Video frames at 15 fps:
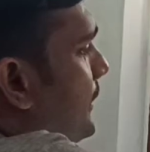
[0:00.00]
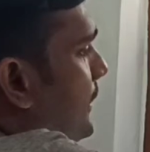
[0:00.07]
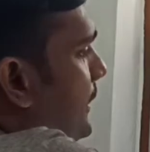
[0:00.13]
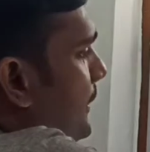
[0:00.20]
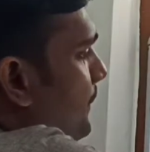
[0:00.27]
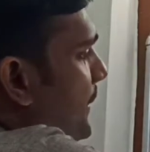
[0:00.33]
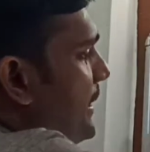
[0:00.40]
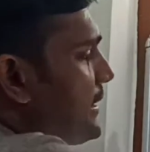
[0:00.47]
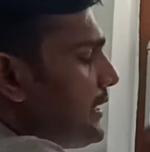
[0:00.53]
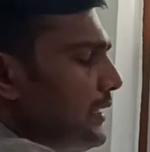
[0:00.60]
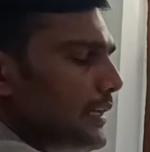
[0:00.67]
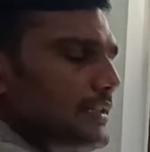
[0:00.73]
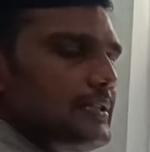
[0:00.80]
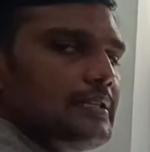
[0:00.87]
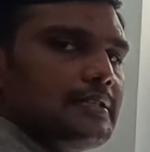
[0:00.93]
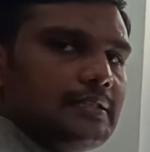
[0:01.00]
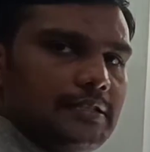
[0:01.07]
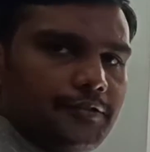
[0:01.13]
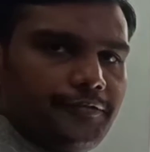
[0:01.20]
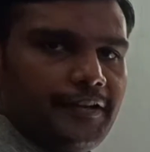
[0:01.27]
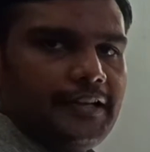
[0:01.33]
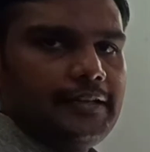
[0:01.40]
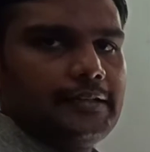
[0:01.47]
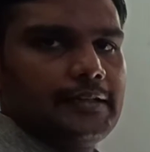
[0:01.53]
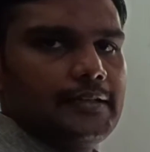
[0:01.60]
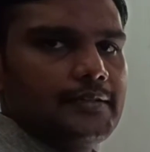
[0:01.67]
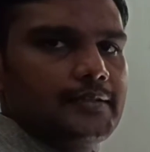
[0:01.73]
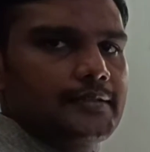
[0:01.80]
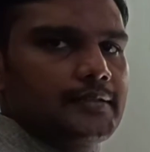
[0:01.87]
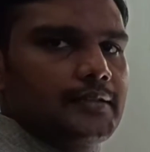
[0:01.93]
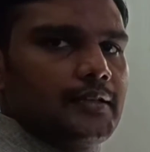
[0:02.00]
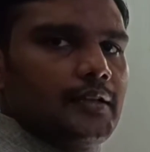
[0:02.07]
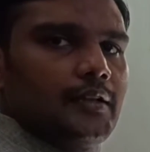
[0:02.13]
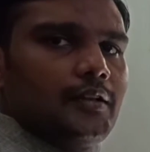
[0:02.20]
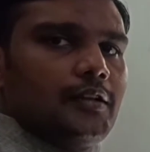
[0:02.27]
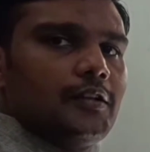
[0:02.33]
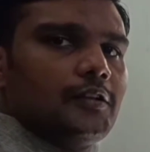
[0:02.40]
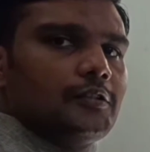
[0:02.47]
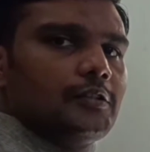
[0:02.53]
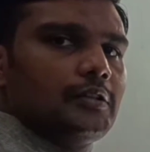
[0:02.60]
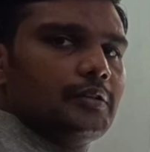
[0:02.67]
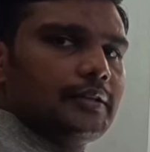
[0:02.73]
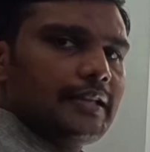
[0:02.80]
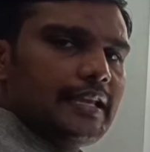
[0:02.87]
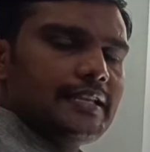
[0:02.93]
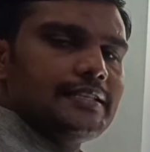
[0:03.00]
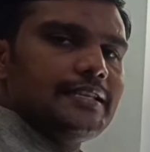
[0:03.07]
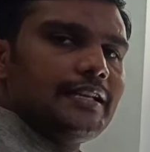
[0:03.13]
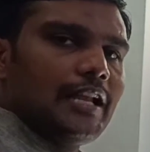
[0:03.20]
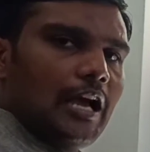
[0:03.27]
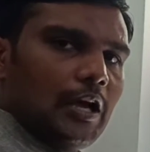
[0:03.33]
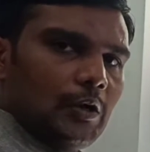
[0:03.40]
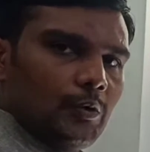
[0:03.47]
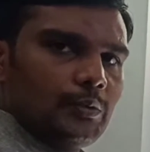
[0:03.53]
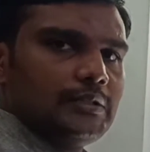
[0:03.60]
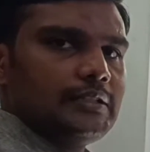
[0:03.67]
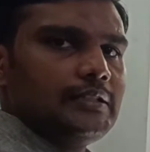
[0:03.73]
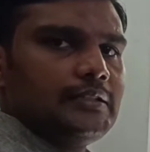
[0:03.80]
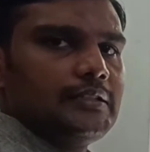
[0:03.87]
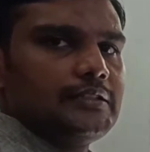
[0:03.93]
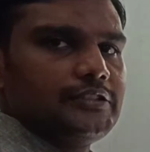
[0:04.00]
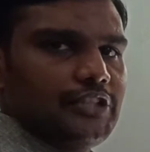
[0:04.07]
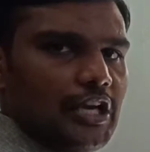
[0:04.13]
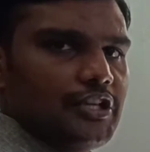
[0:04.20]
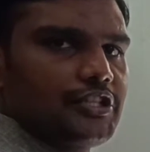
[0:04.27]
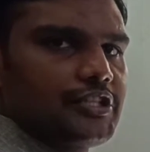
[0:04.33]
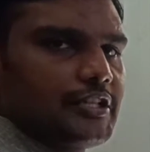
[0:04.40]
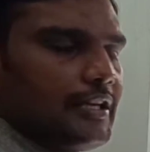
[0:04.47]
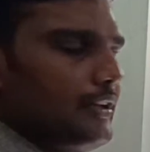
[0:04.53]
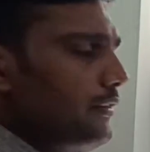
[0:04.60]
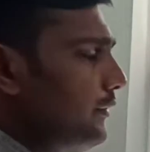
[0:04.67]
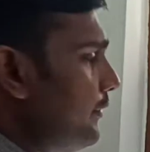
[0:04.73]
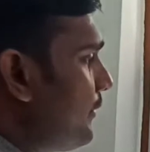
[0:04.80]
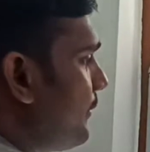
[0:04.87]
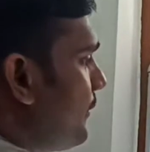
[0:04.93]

the depletion region is defined as the region around the junction